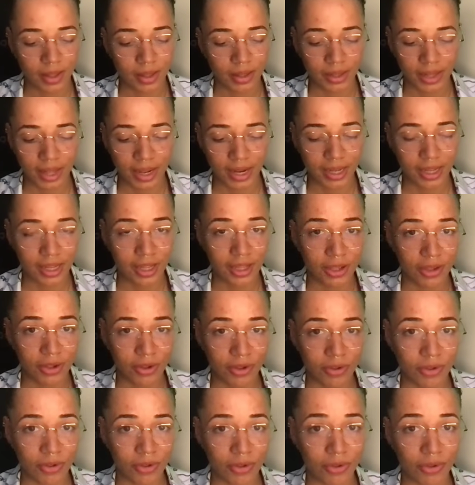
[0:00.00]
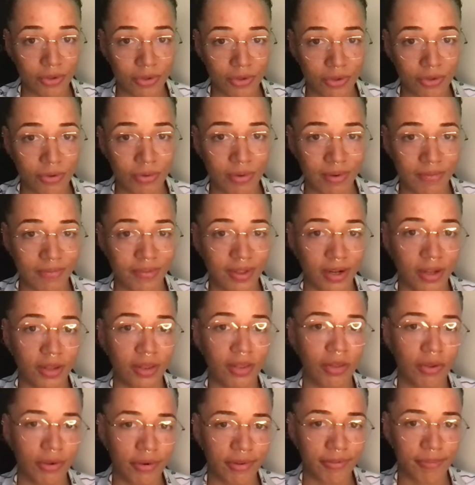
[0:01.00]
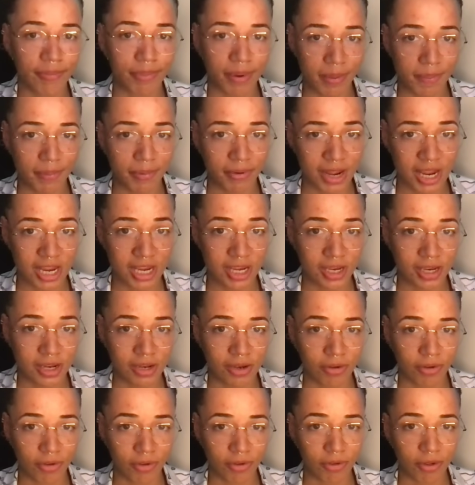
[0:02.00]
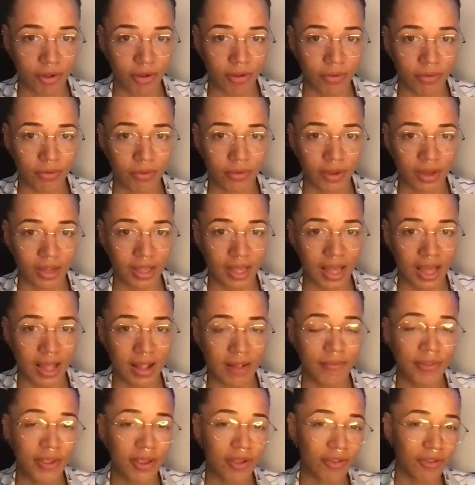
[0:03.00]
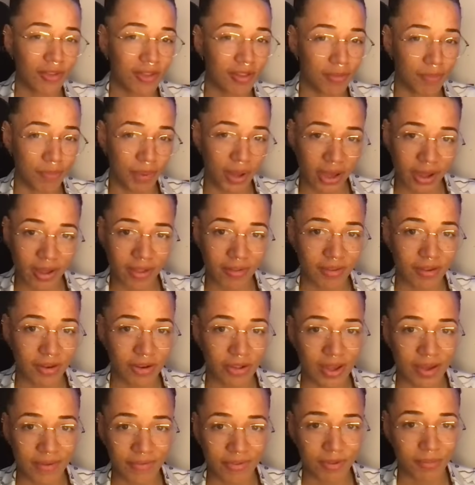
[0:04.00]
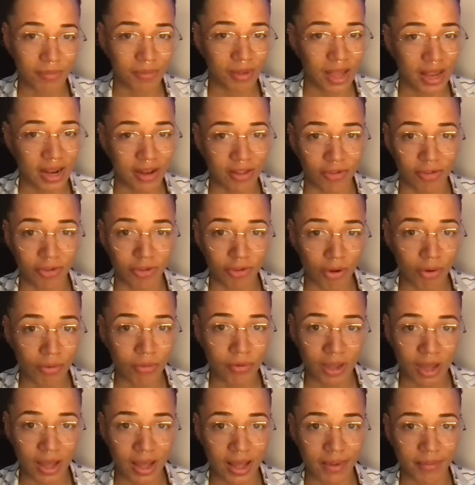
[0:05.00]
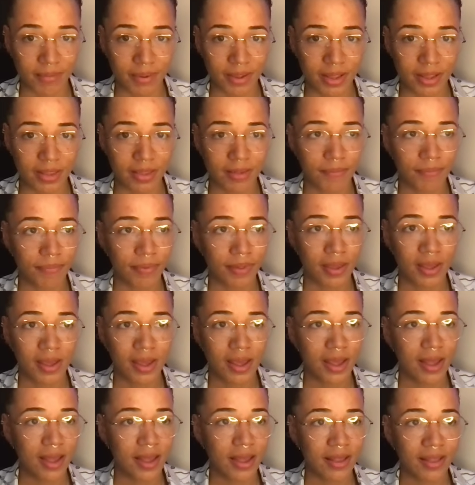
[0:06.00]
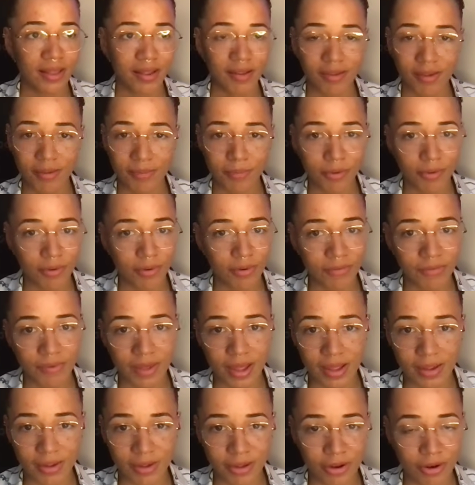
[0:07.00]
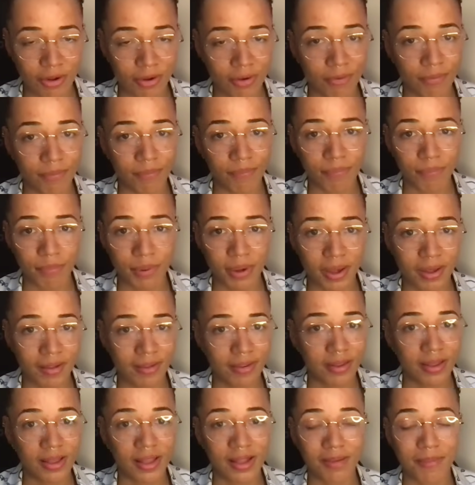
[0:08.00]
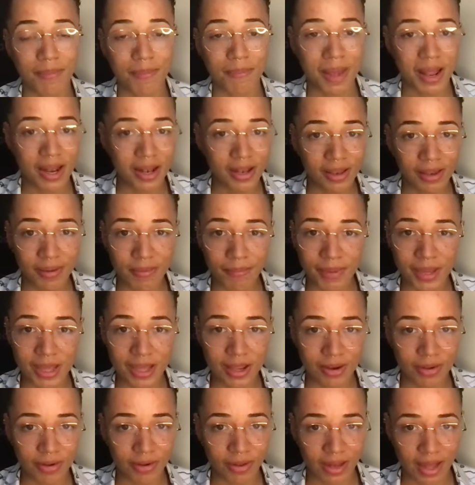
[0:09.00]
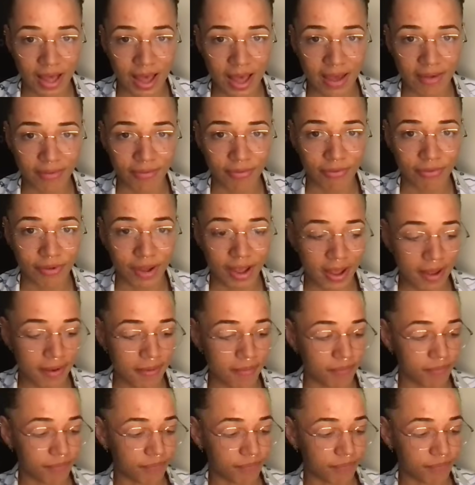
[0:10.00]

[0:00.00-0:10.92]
Like, you have done a lot of preparation in your soul, okay? So, this person you have some kind of soul tie with, there's some sort of, you know, person that's meant to be in your life, right?